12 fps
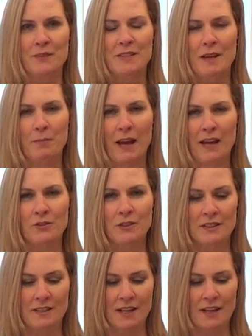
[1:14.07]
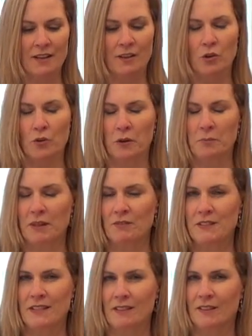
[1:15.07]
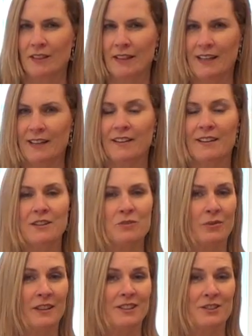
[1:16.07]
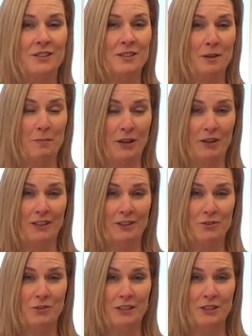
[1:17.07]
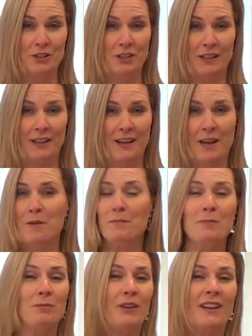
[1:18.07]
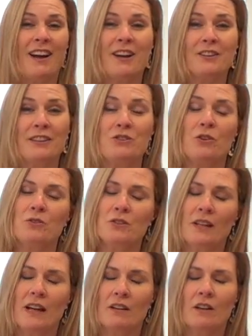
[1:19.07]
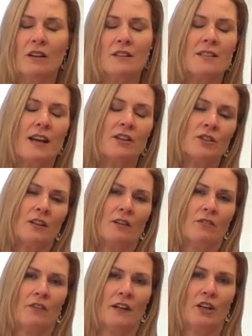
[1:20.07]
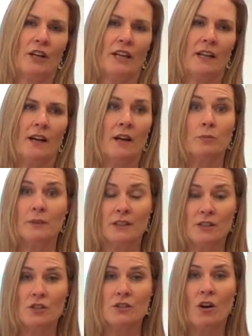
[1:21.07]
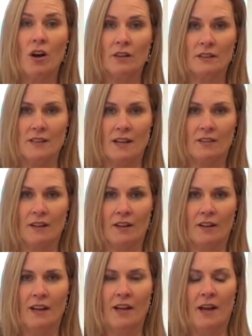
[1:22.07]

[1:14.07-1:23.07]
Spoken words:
St. Patrick's Day, the corned beef dinner thing, that's really just an American tradition. People in Ireland don't do that at all. It's actually a very religious holiday there.